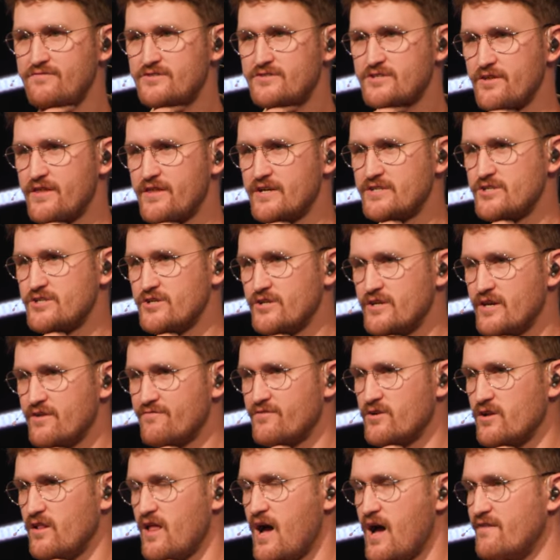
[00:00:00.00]
so that you give
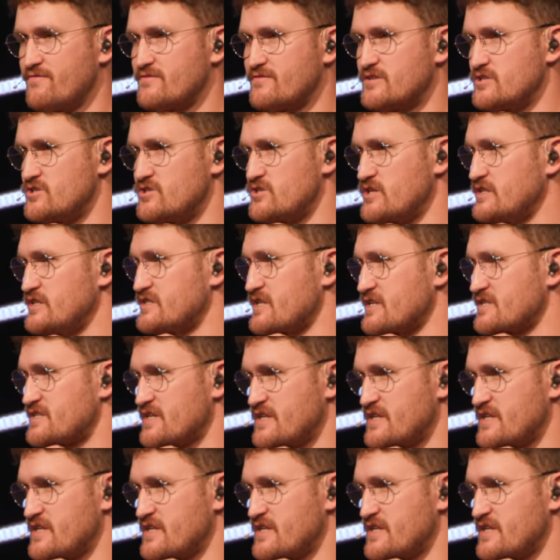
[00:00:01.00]
your life to Jesus.